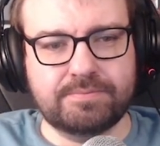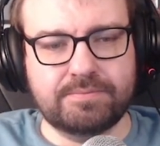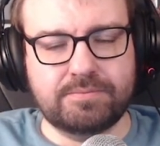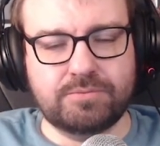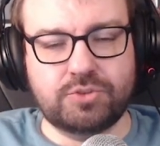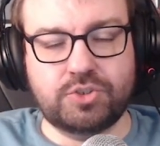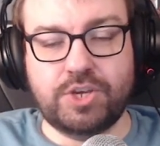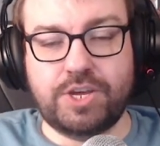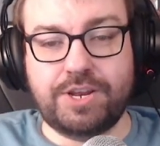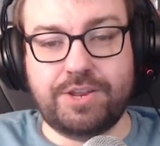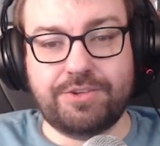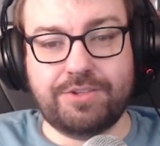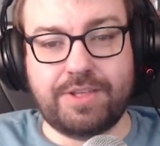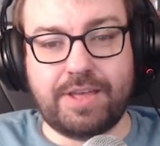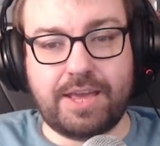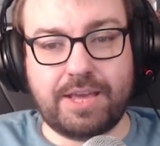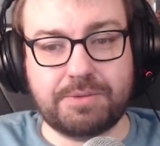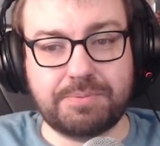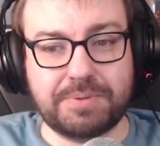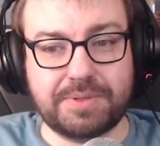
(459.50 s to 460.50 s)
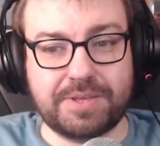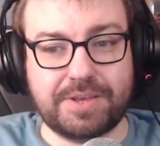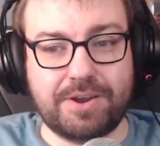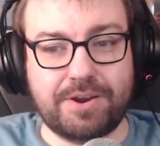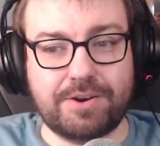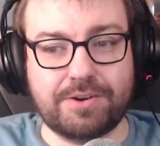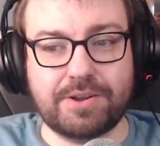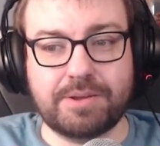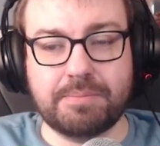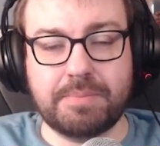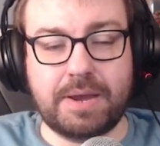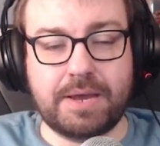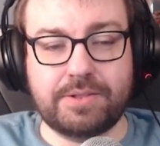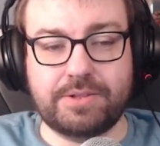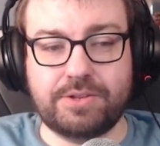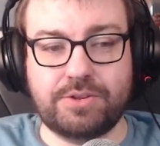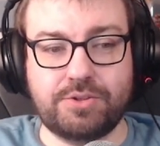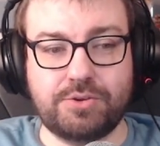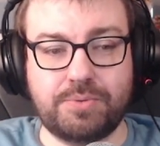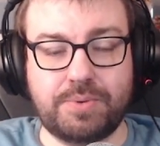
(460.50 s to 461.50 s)
Jane is tasked with guarding Mal
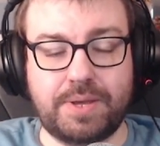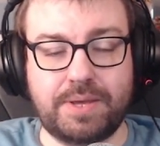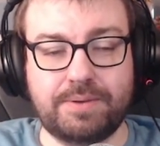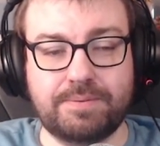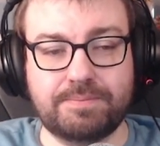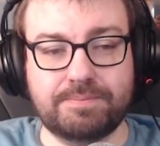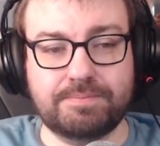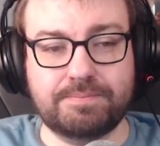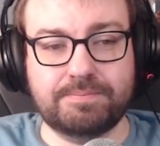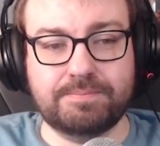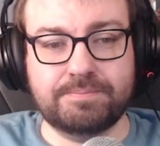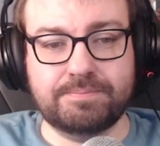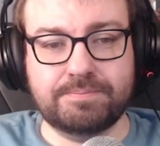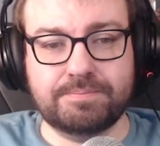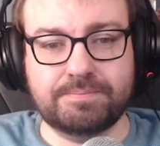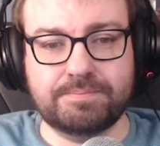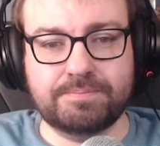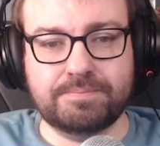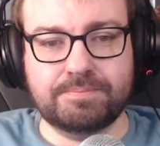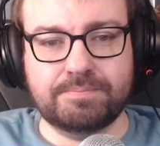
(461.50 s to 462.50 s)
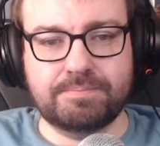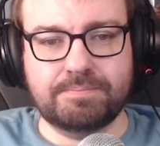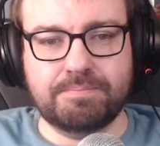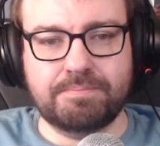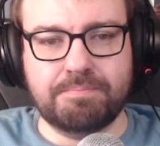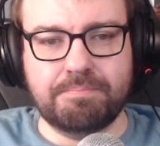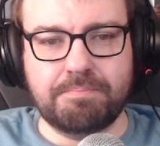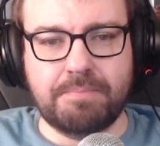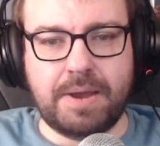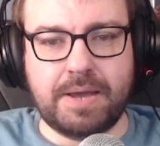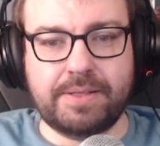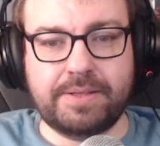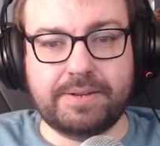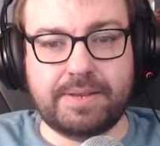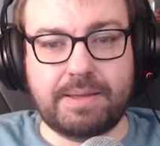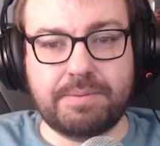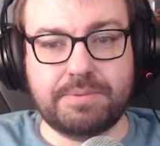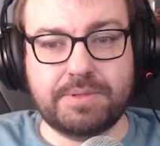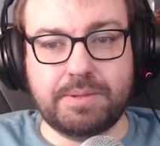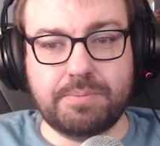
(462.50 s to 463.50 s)
and Zoe. Mal
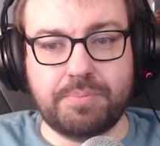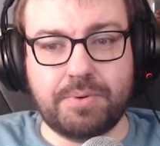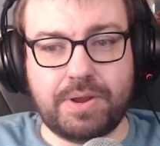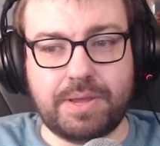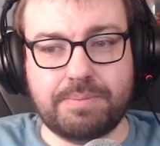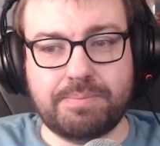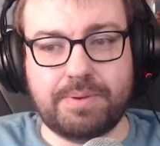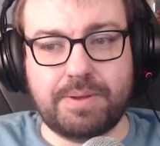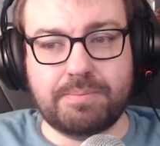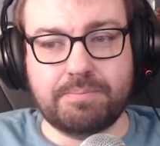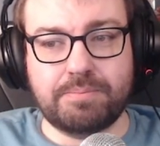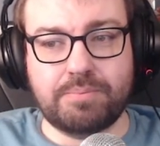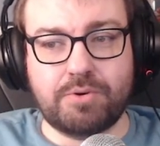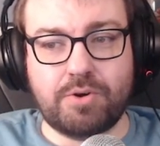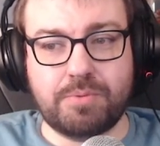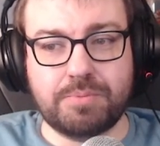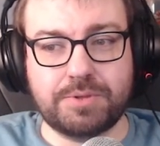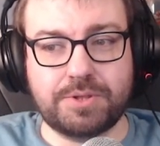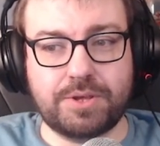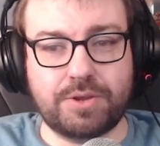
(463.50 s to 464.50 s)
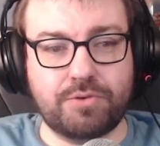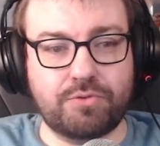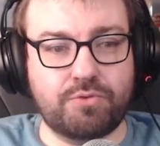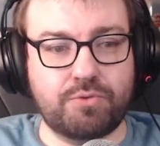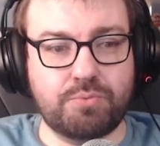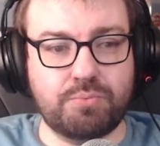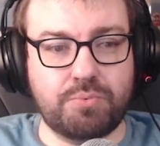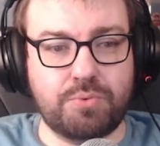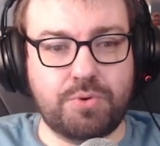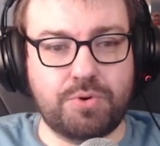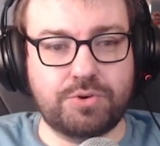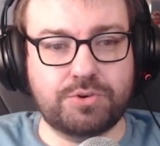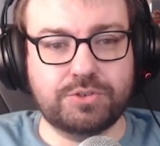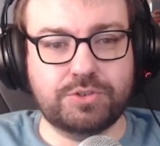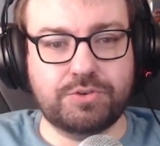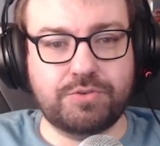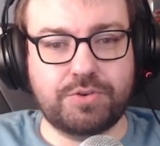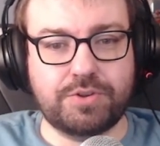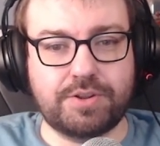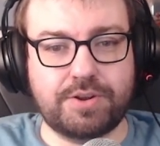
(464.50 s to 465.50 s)
attempts to bribe him, promising rewards
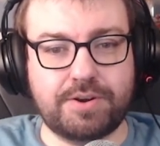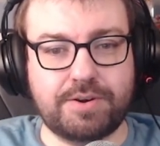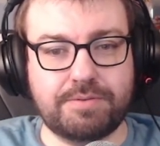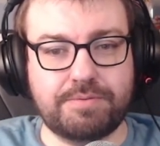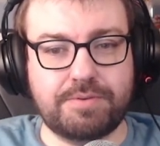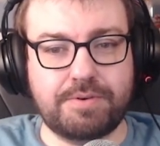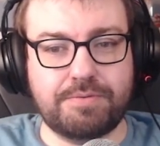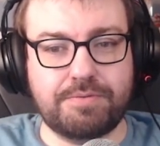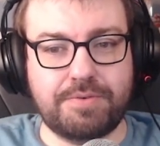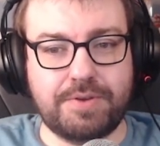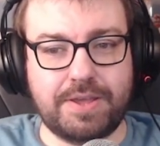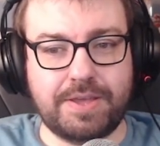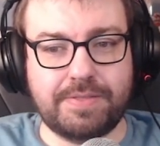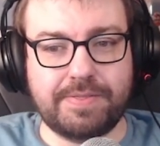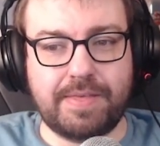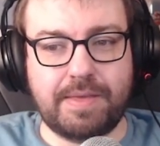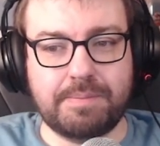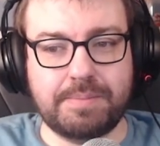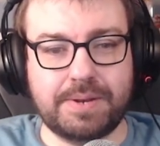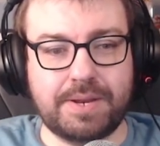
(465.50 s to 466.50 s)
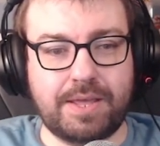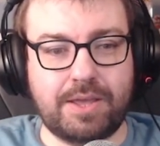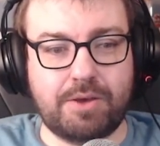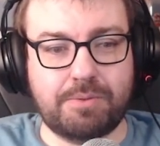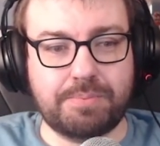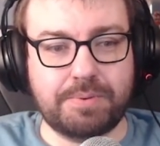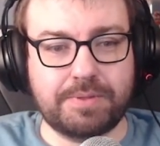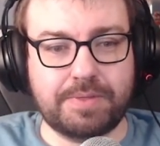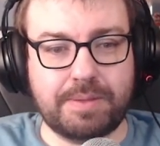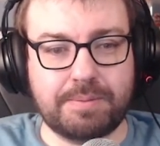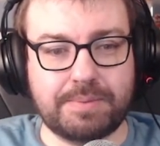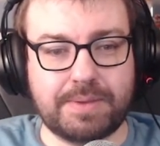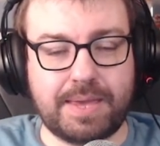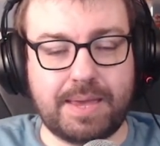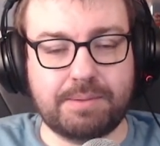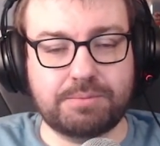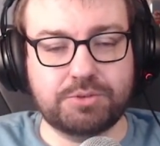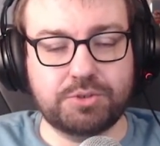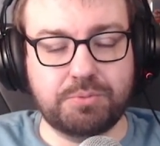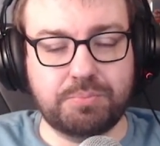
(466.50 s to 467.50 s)
in return for freeing them and helping them
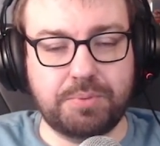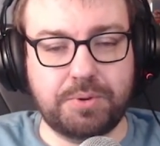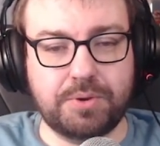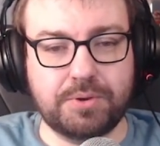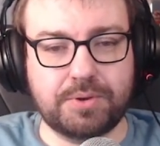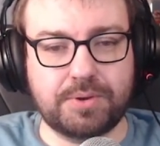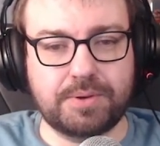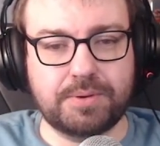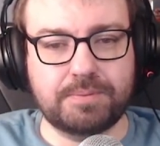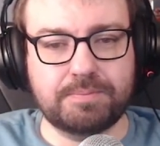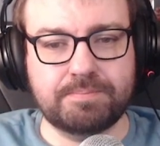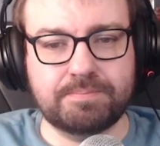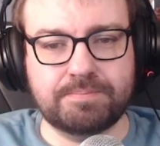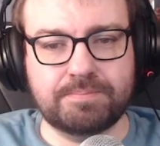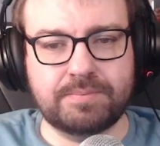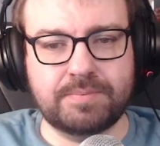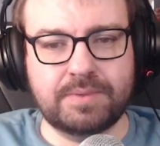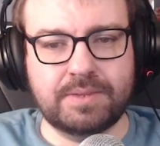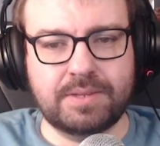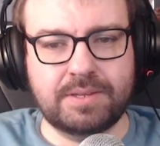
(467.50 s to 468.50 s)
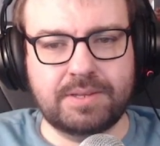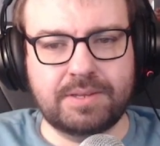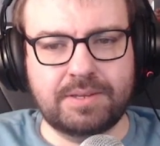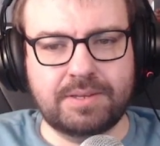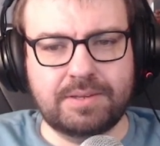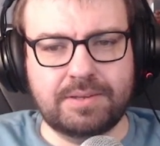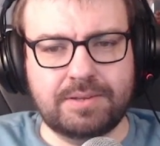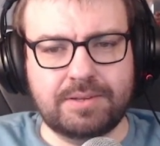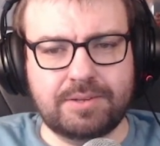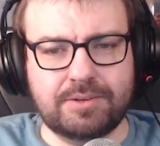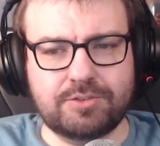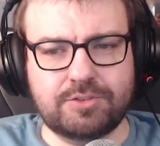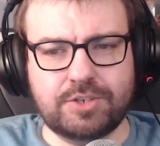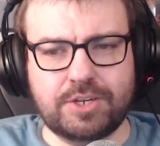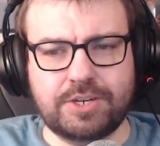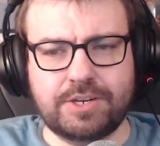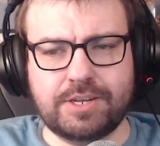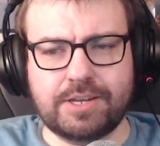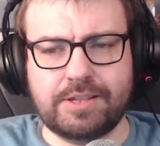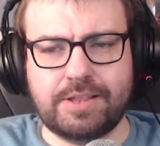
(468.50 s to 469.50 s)
capture Book.
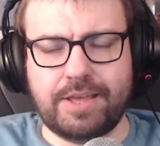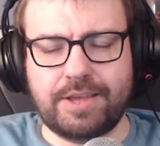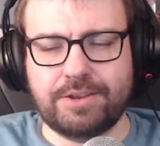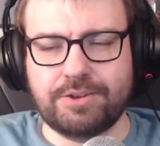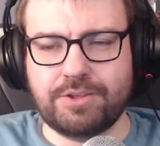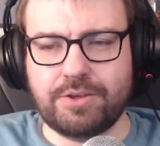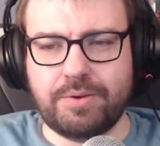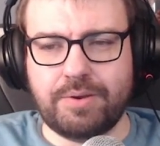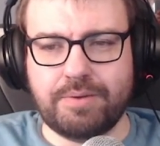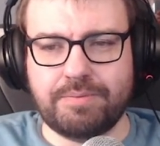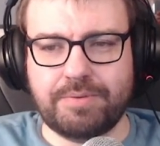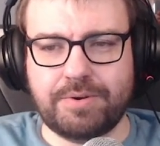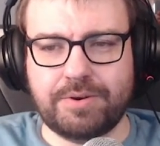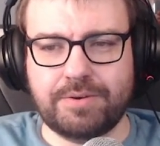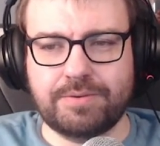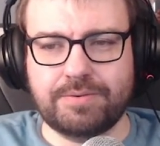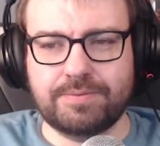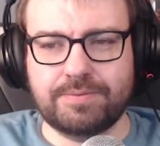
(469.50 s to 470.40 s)
Jane declines, however,